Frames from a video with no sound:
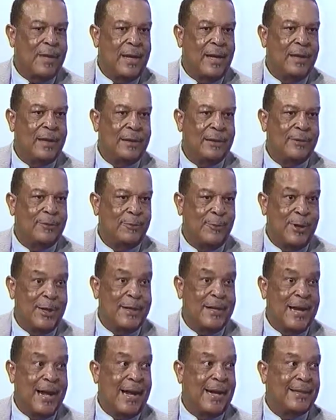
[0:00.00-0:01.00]
Everything is
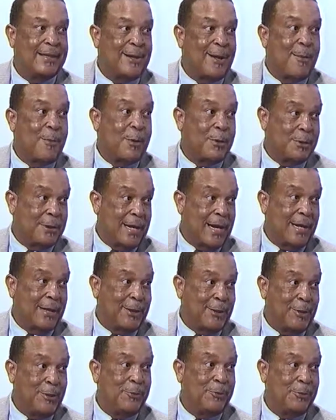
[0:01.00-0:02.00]
real nice, almost
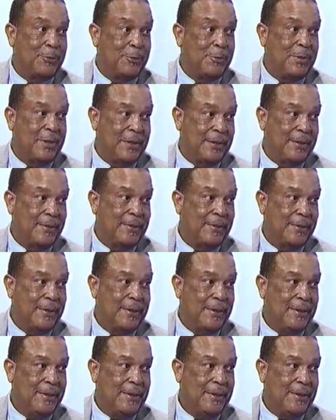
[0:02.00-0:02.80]
like it used to be.